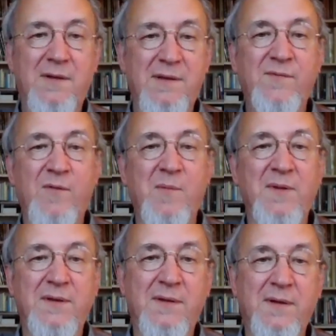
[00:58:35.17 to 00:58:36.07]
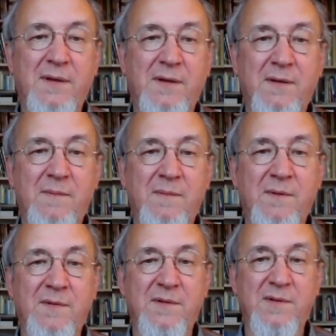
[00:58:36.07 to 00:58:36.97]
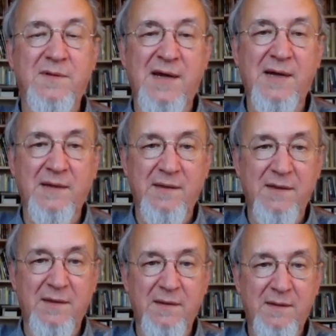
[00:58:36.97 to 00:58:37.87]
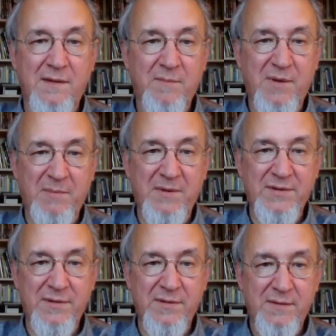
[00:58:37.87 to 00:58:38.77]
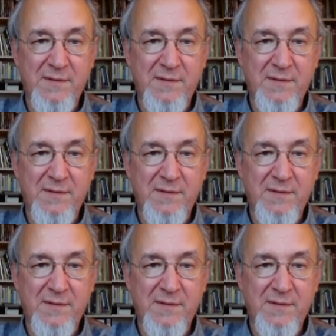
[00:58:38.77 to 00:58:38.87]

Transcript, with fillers: the formal decree was signed and published.